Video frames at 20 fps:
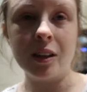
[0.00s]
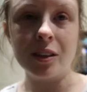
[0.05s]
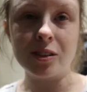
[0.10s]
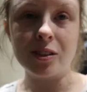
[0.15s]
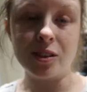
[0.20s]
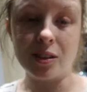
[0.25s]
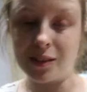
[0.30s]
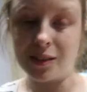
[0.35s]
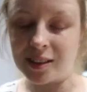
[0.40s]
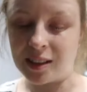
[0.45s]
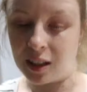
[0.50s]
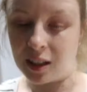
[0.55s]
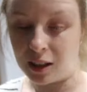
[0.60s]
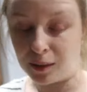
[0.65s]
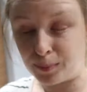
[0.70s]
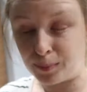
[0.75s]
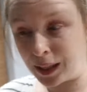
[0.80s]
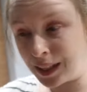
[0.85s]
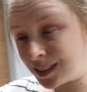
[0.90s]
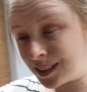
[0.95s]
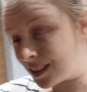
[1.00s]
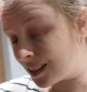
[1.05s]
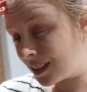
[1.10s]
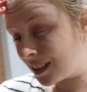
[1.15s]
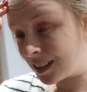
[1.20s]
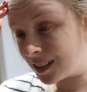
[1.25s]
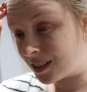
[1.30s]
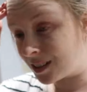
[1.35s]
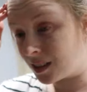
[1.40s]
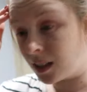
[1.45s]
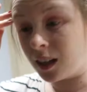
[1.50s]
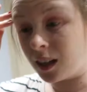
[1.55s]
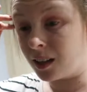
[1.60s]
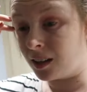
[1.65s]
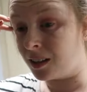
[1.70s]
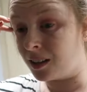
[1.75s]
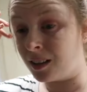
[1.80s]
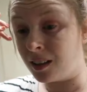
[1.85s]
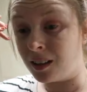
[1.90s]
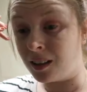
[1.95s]
So yeah, I basically,
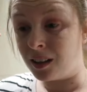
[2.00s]
yeah,